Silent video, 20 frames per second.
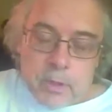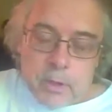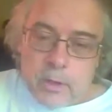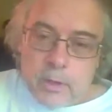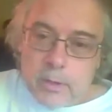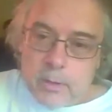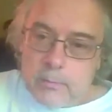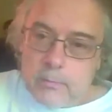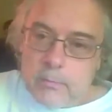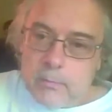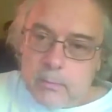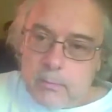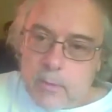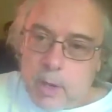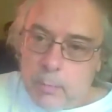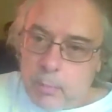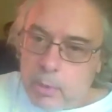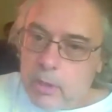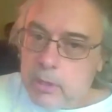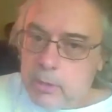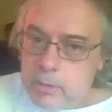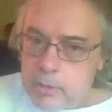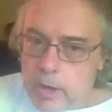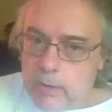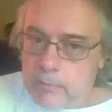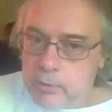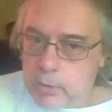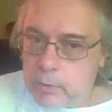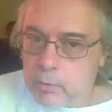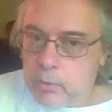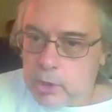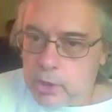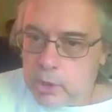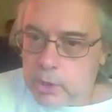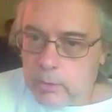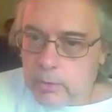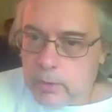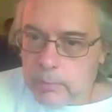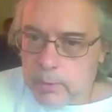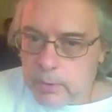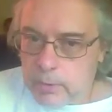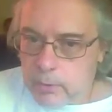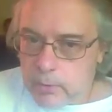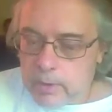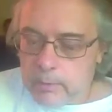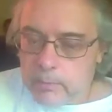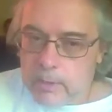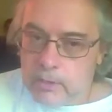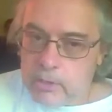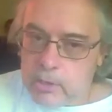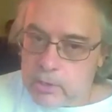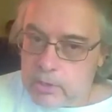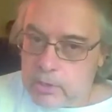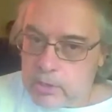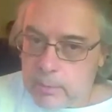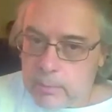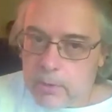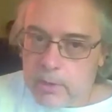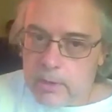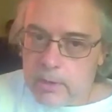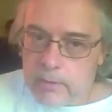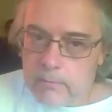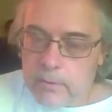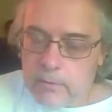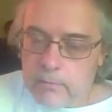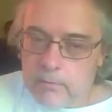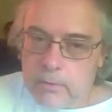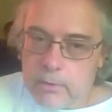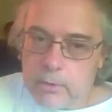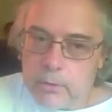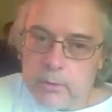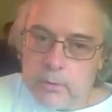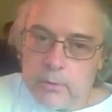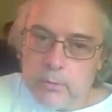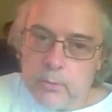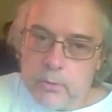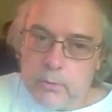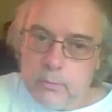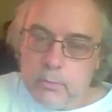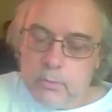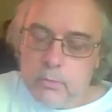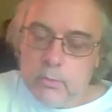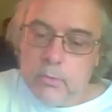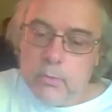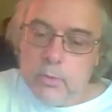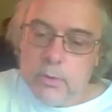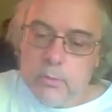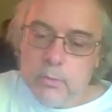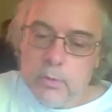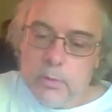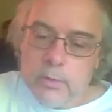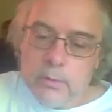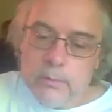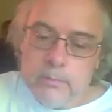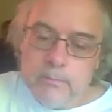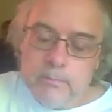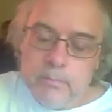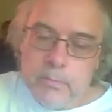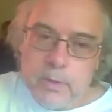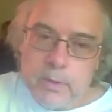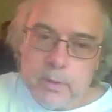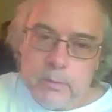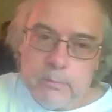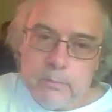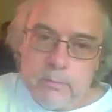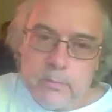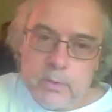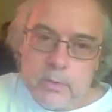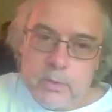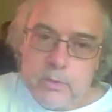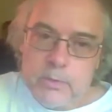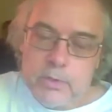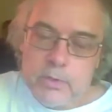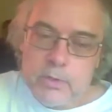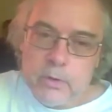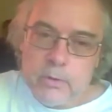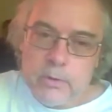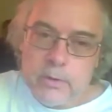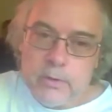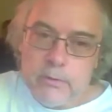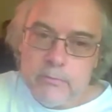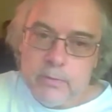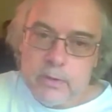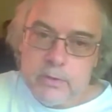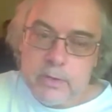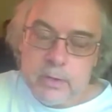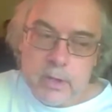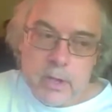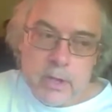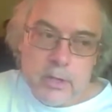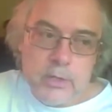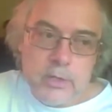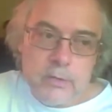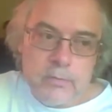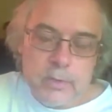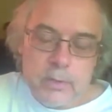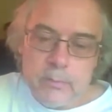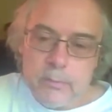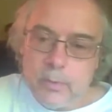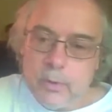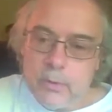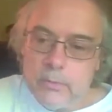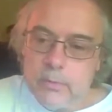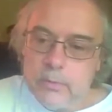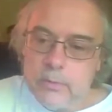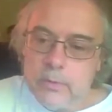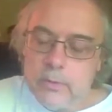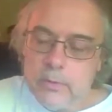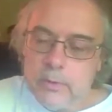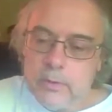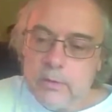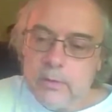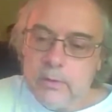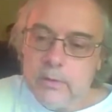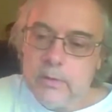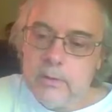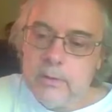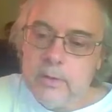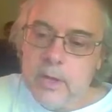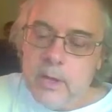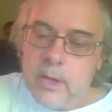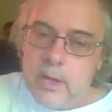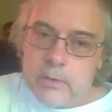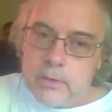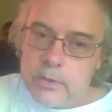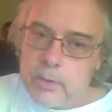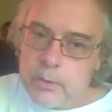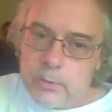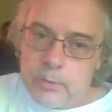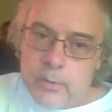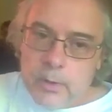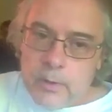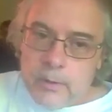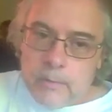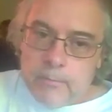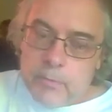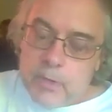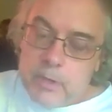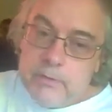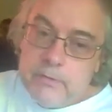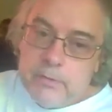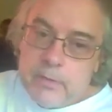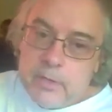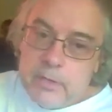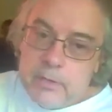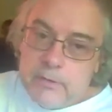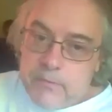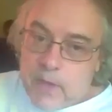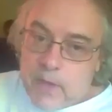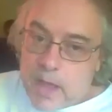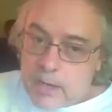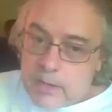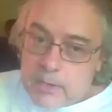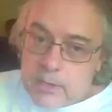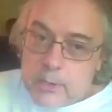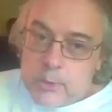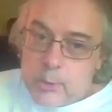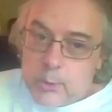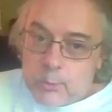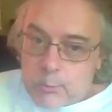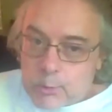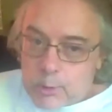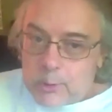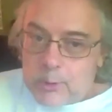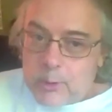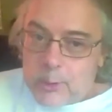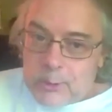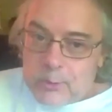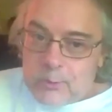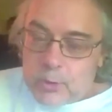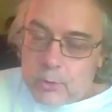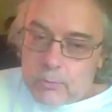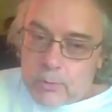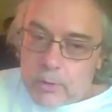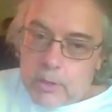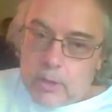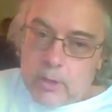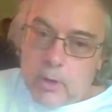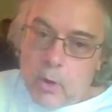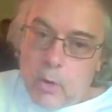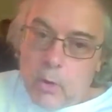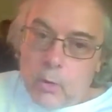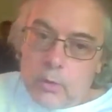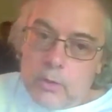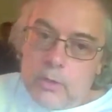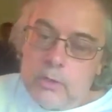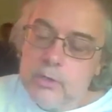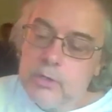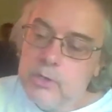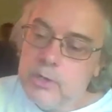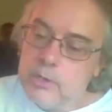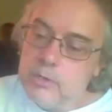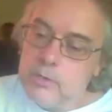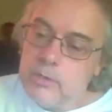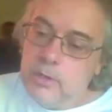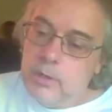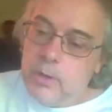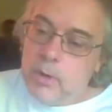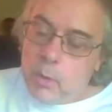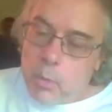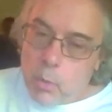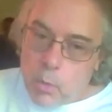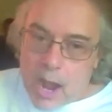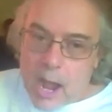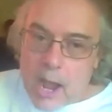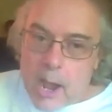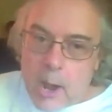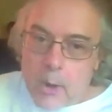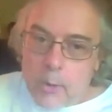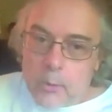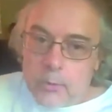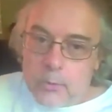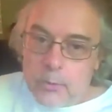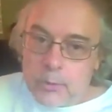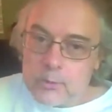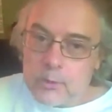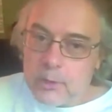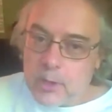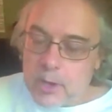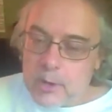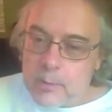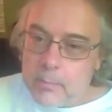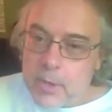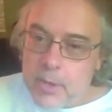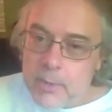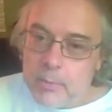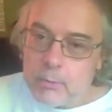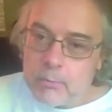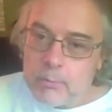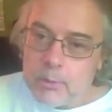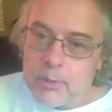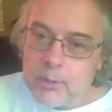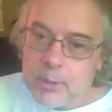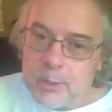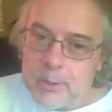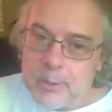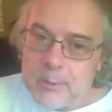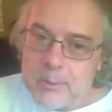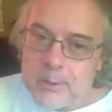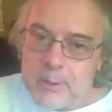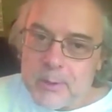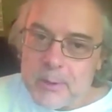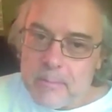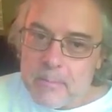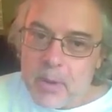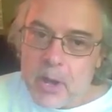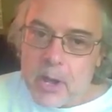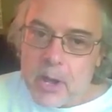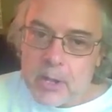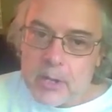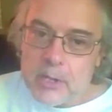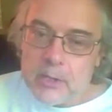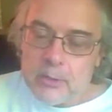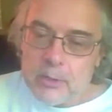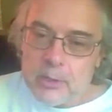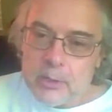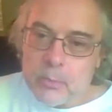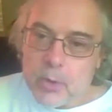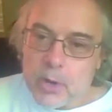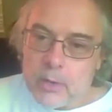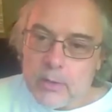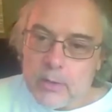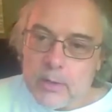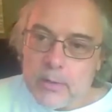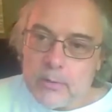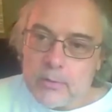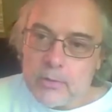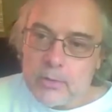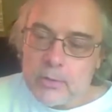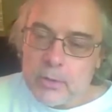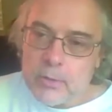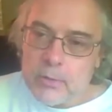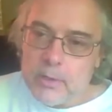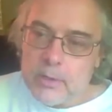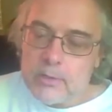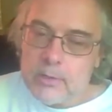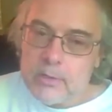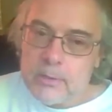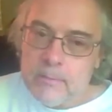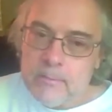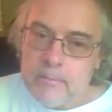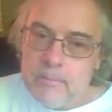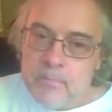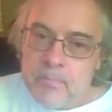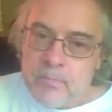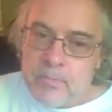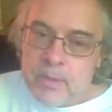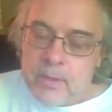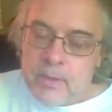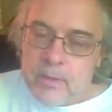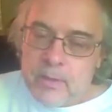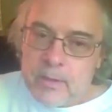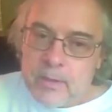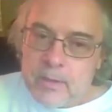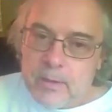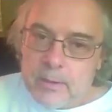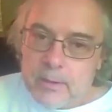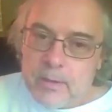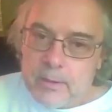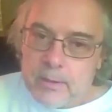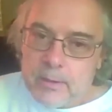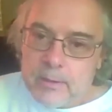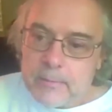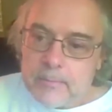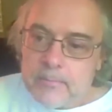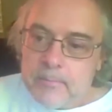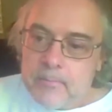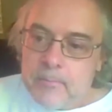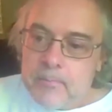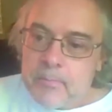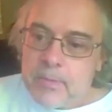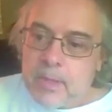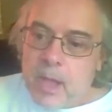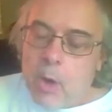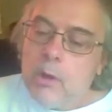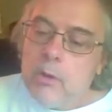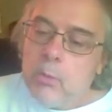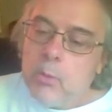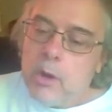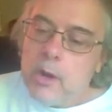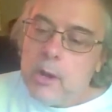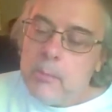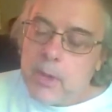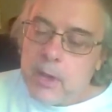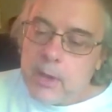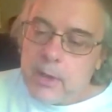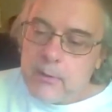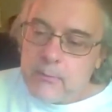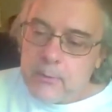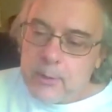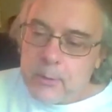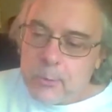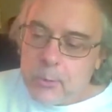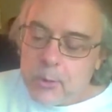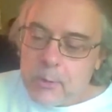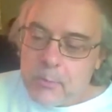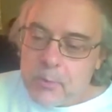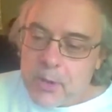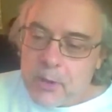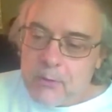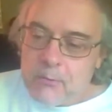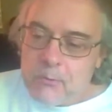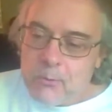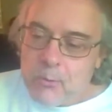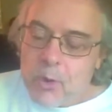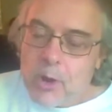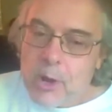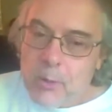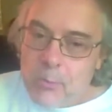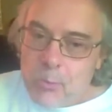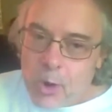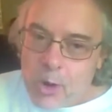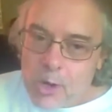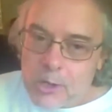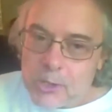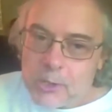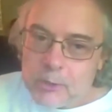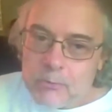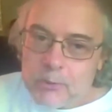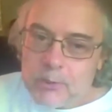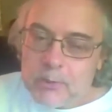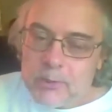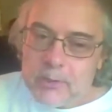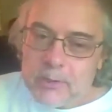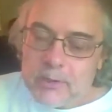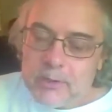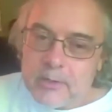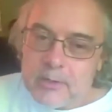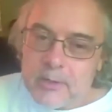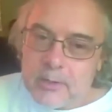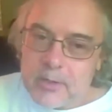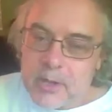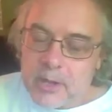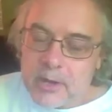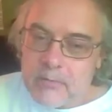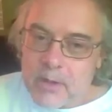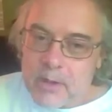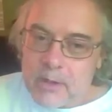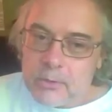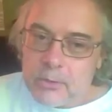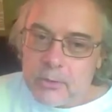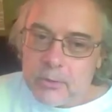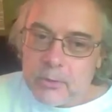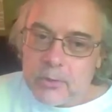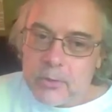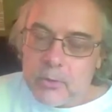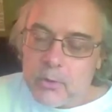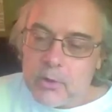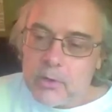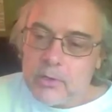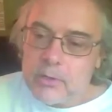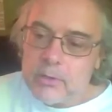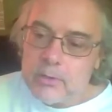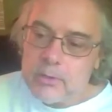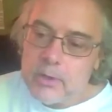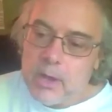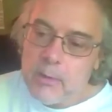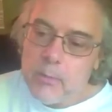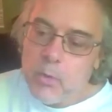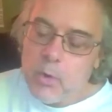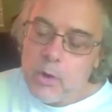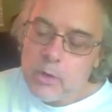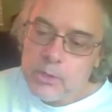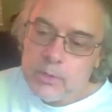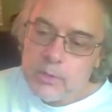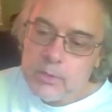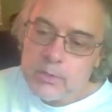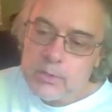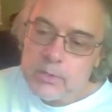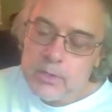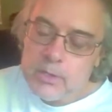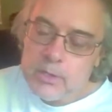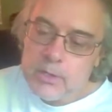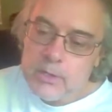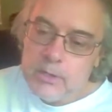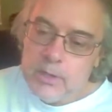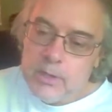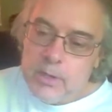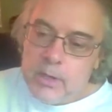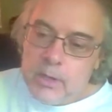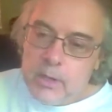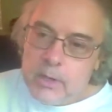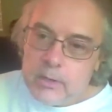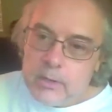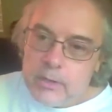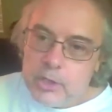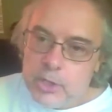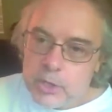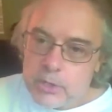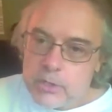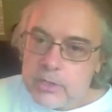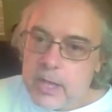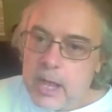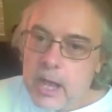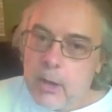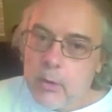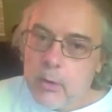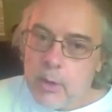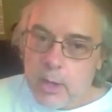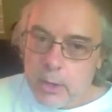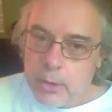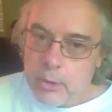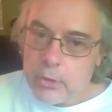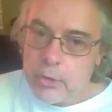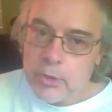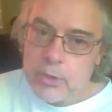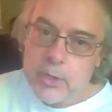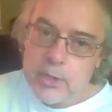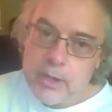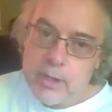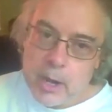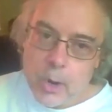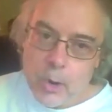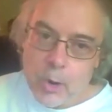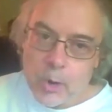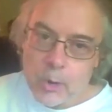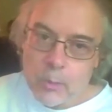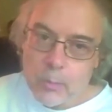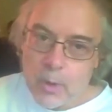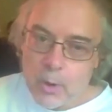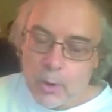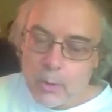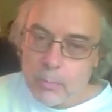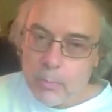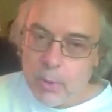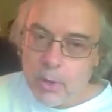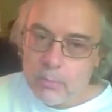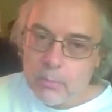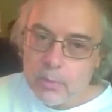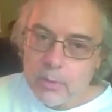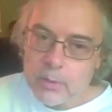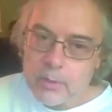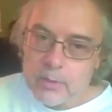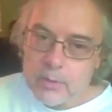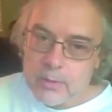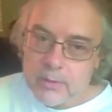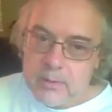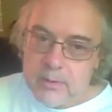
uh, a police officer would show up. You know what I mean? Just somebody eventually would. would, would uh, start an investigation of some point. So these, these fantasies are really, they're really old. It's just, wow, there's a lot of people really uh, buying into them right now. So it's uh, what, what I'm kind of, what I'm kind of, what I'm watching really, and to kind of answer your question, I'm watching to see just how healthy our, our public,